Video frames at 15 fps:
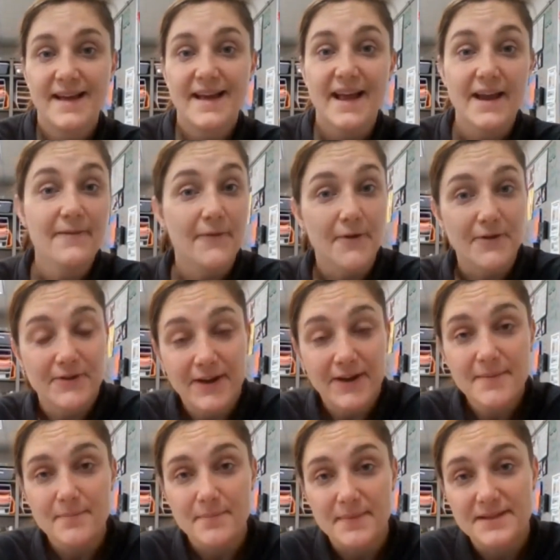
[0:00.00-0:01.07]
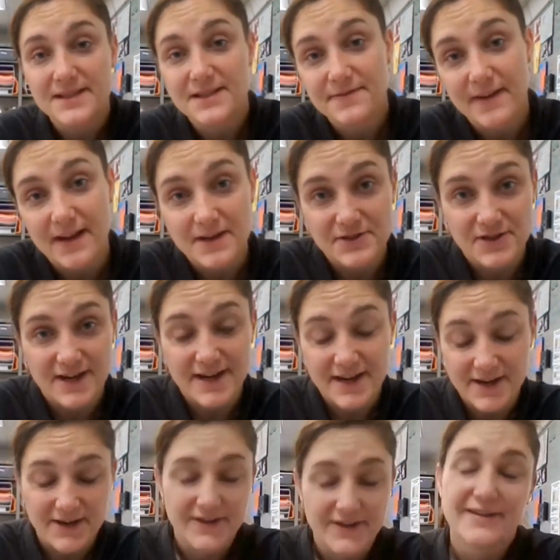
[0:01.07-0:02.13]
Hey, fourth grade, Mrs. Fondre
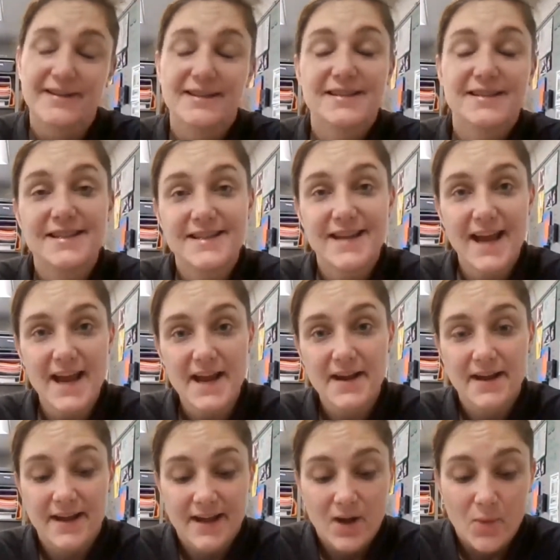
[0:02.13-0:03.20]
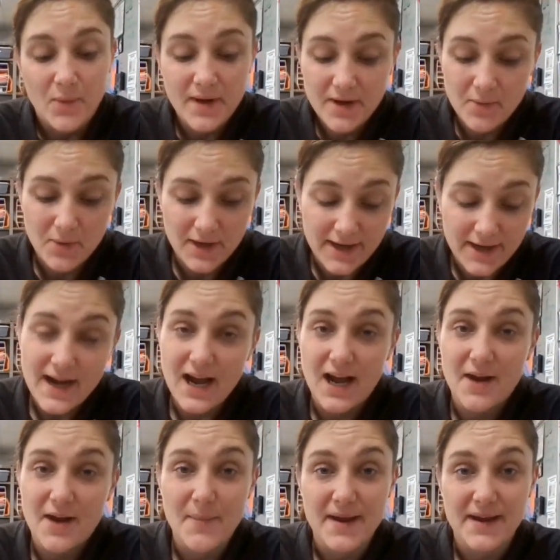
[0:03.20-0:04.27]
here. Today, we are working
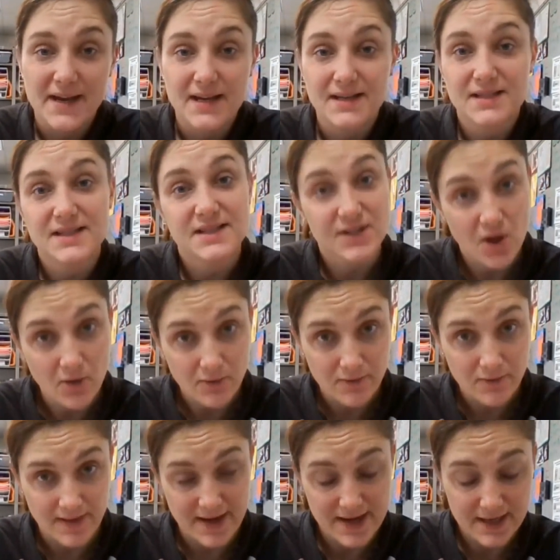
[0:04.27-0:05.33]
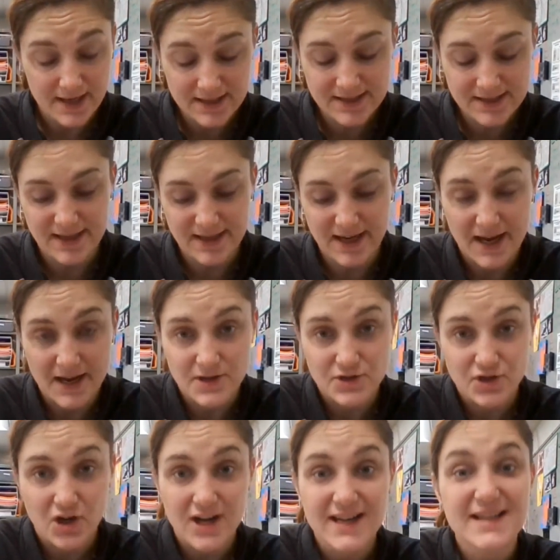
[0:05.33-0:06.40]
on making snowflakes and
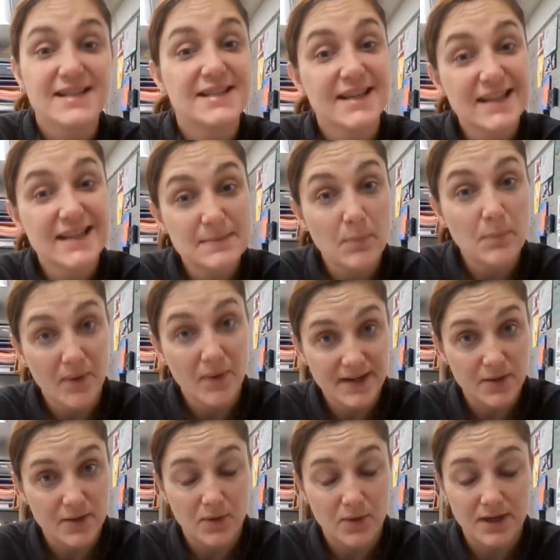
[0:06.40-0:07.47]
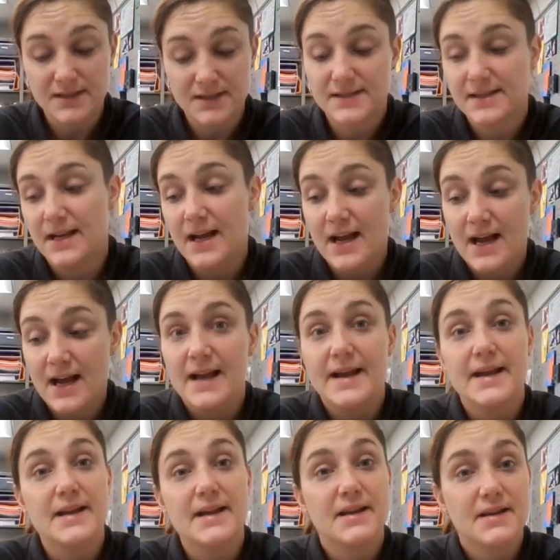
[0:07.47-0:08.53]
drawing 6-pointed ones.
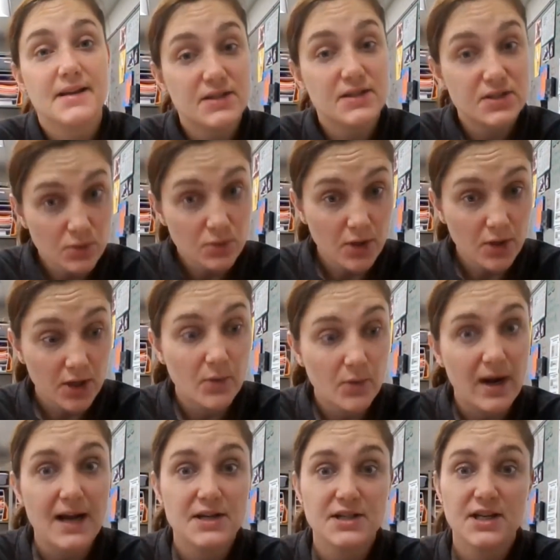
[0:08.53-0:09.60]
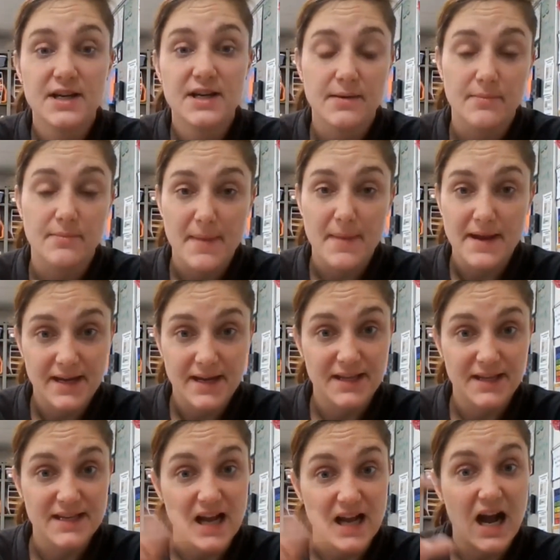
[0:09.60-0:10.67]
In school, we're actually making
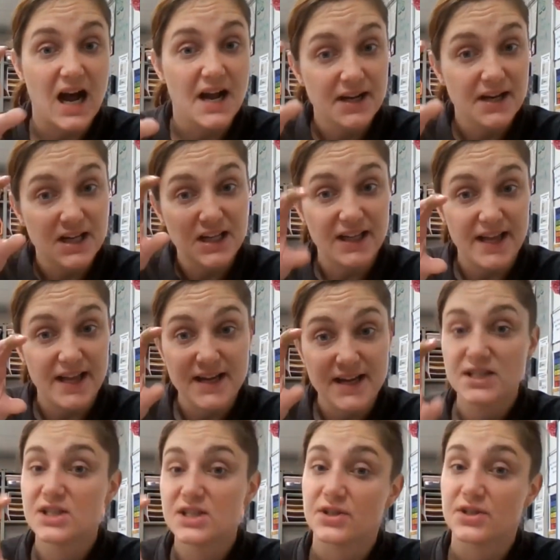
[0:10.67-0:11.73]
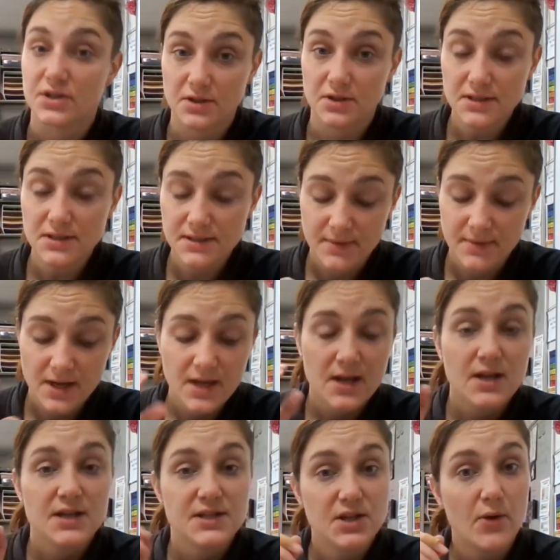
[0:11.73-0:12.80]
these on clay circles.
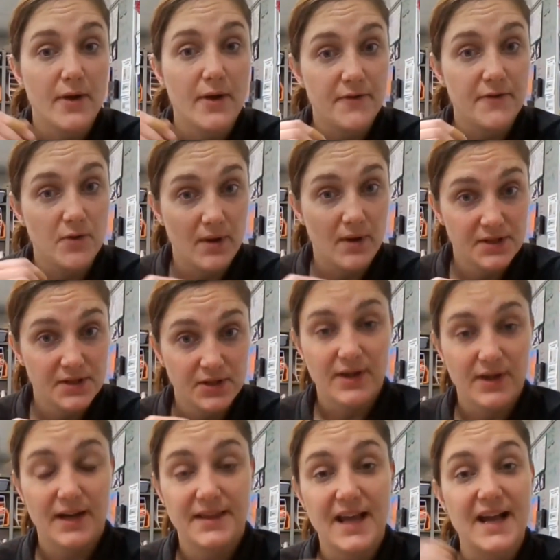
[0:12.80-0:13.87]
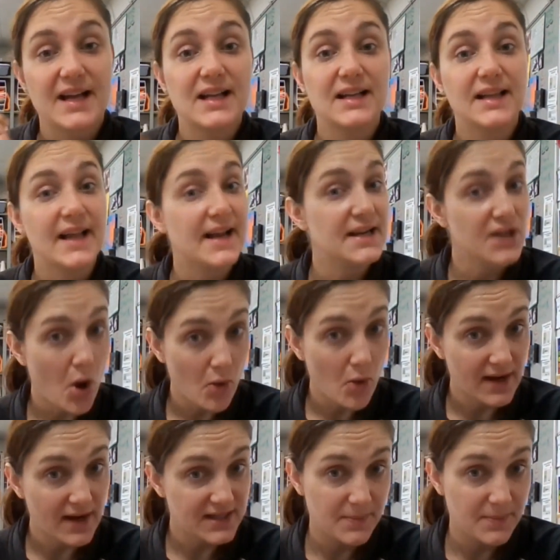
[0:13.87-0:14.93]
So if you want to look at that clay dough
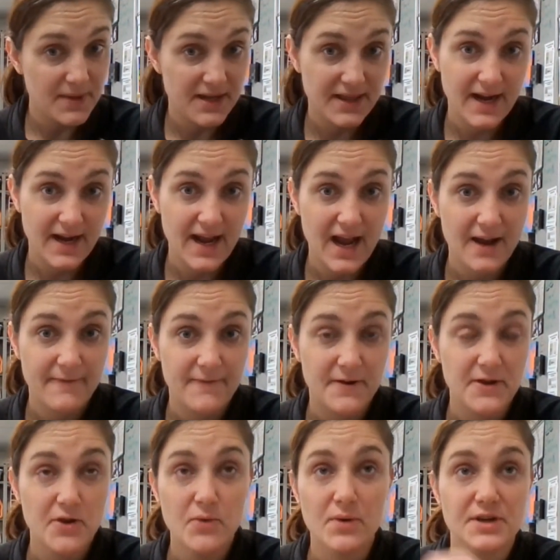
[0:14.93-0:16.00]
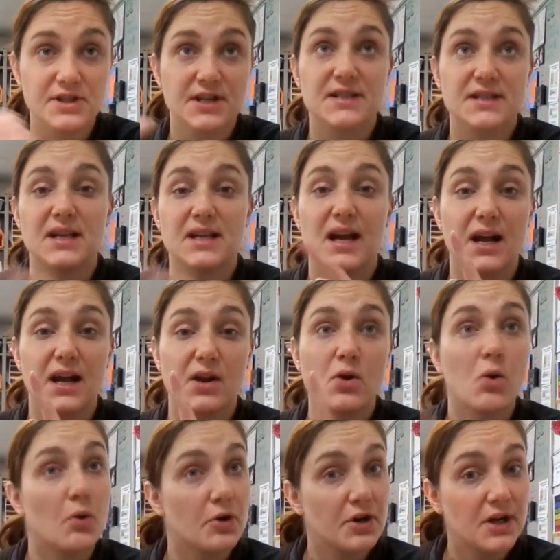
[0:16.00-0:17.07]
recipe that I had for you, which is a
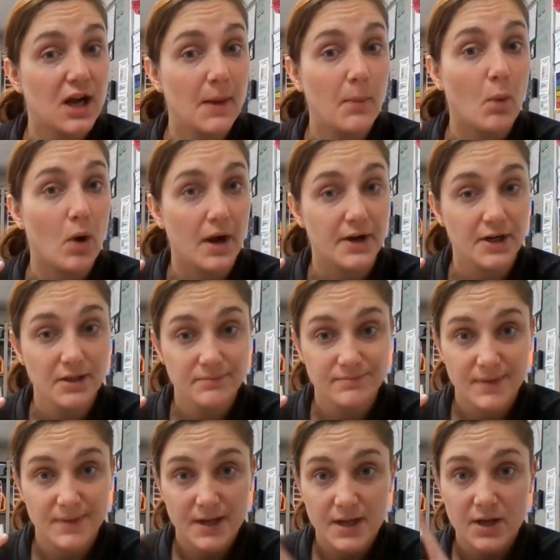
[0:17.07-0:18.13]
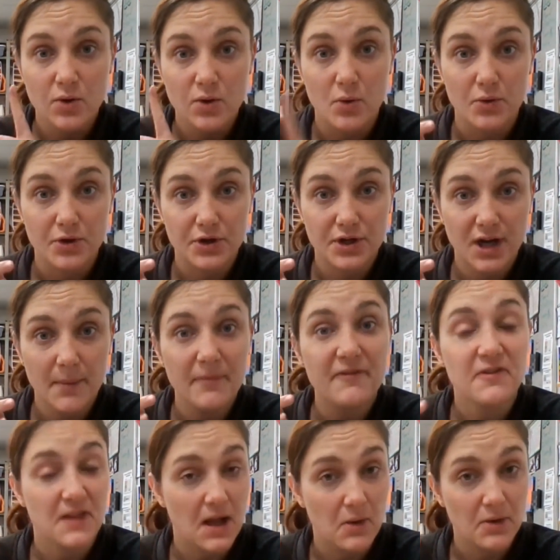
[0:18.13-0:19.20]
1/4 cup water, 1/4 cup
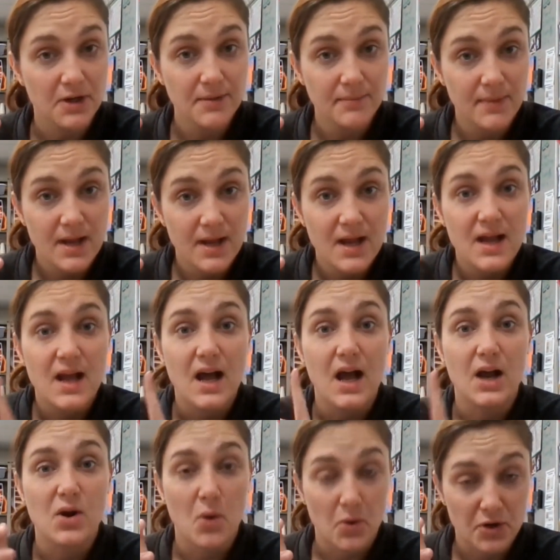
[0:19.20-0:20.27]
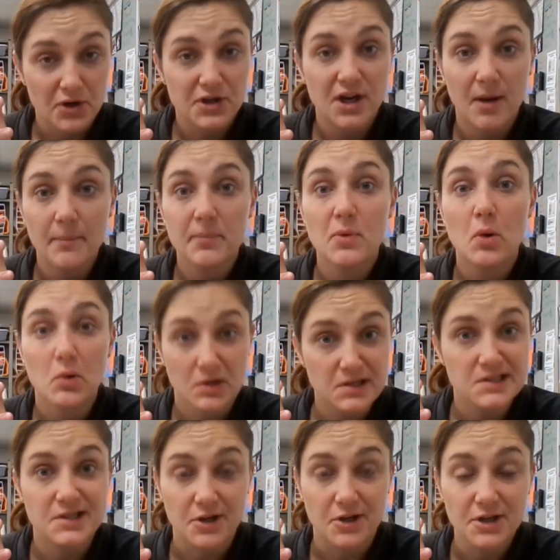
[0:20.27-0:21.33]
flour, a 1/4 cup
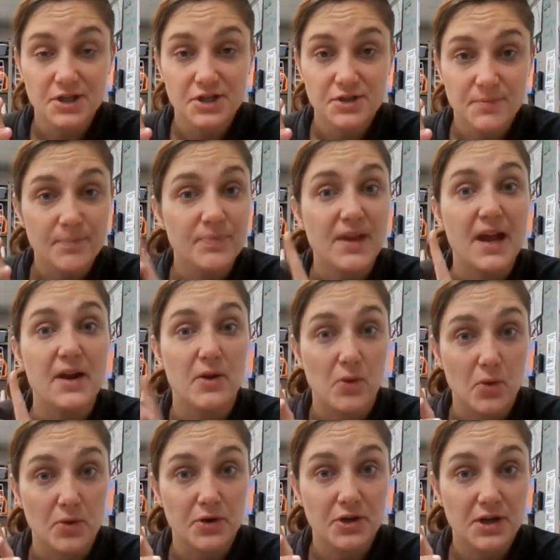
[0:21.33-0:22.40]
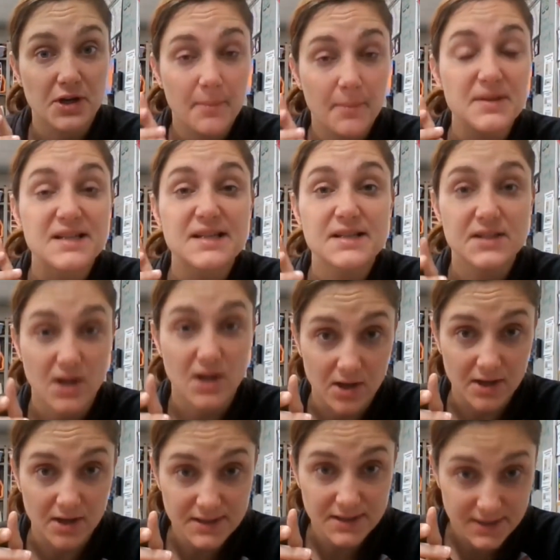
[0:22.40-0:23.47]
cornstarch, and a 1/4 cup
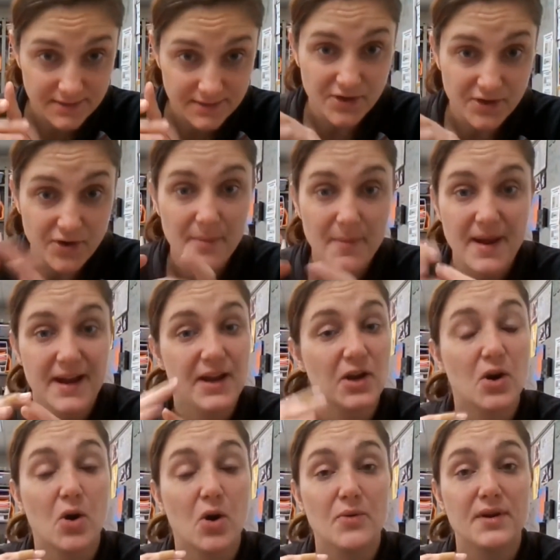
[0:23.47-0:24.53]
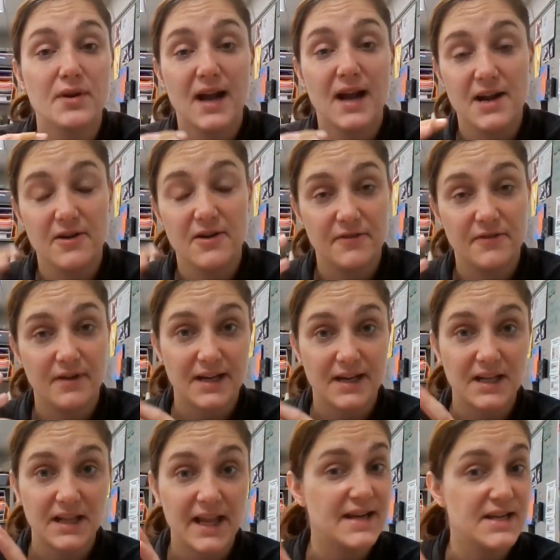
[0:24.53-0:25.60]
salt, you can make your own kind of
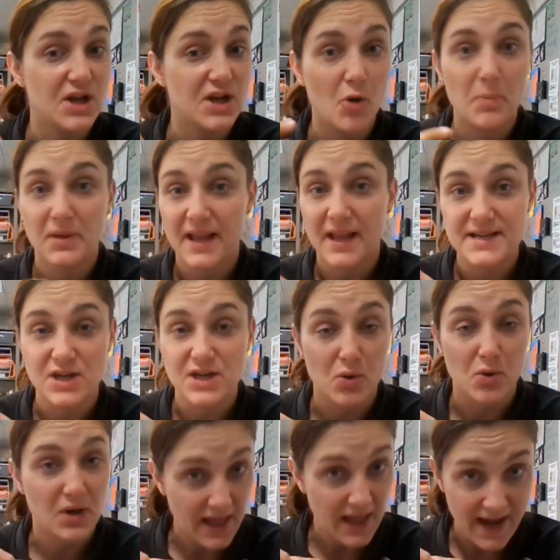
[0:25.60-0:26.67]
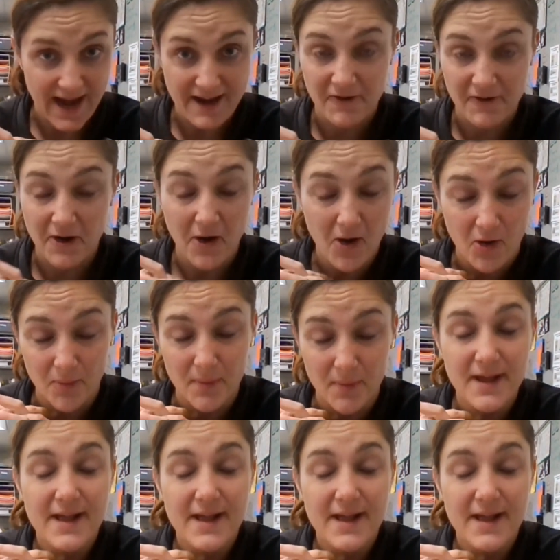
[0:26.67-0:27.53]
Play-Doh clay for home.